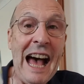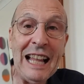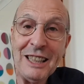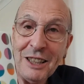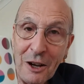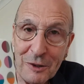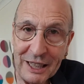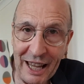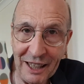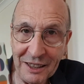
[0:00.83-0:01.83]
Hello
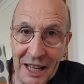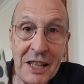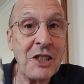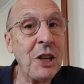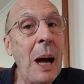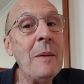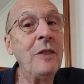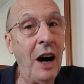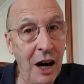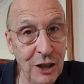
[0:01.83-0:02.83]
again. It's time
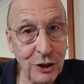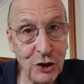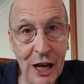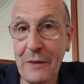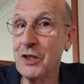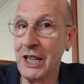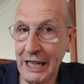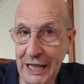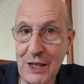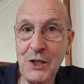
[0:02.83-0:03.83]
for Uncle Geoff's
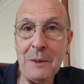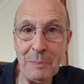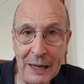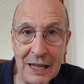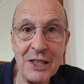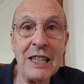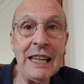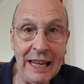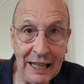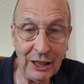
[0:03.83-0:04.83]

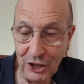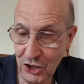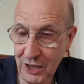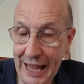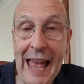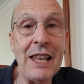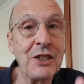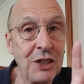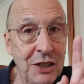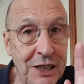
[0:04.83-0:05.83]
Easy-Peasy English.
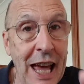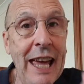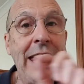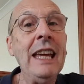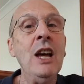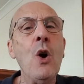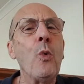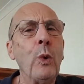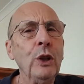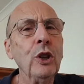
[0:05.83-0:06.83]
And today
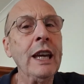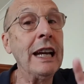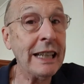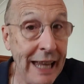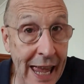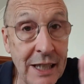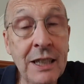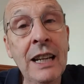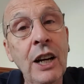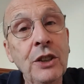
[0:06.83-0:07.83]
we're looking
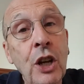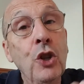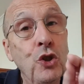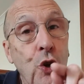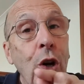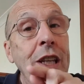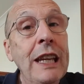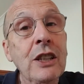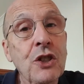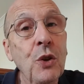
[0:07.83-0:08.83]
again at
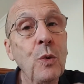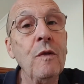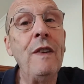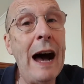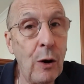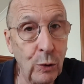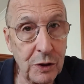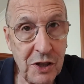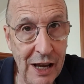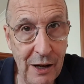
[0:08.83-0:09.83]
joining two
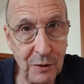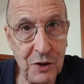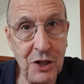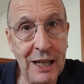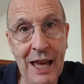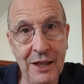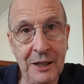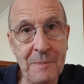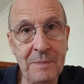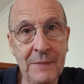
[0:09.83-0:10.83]
vowel sounds together,